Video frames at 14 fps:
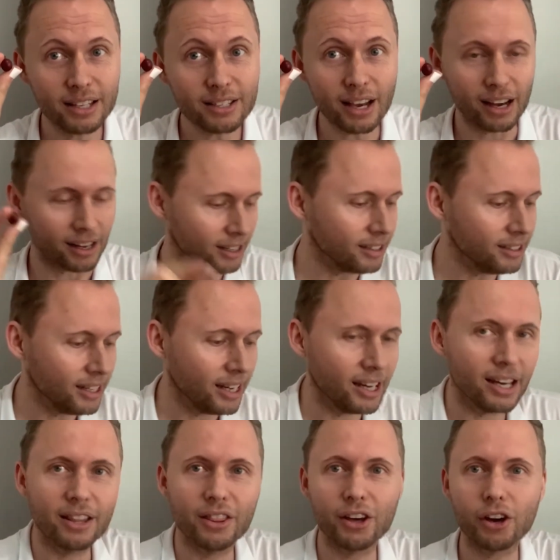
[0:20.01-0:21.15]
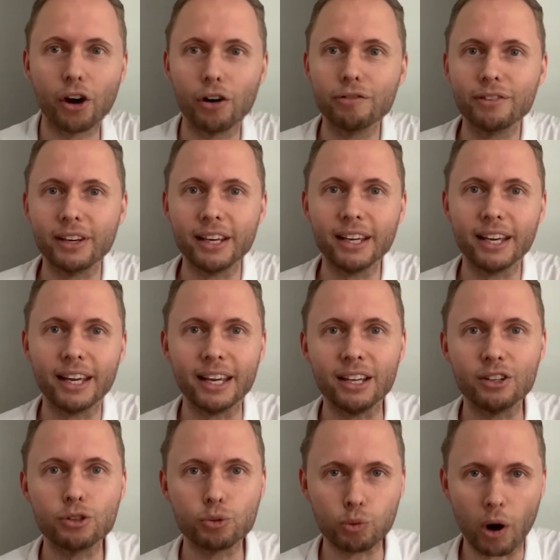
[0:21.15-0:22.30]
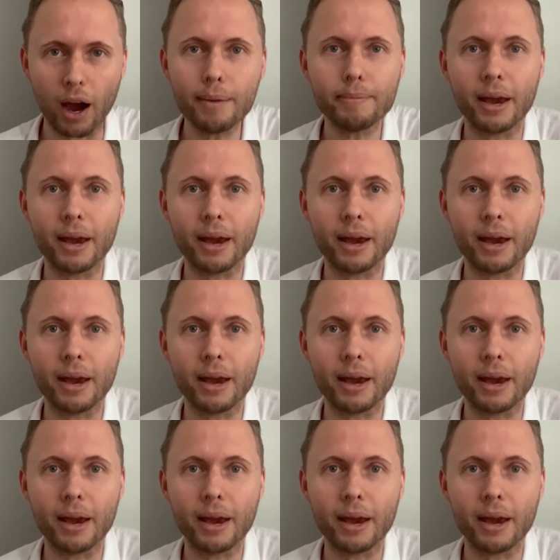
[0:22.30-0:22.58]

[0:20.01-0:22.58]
color, the coffee is ripe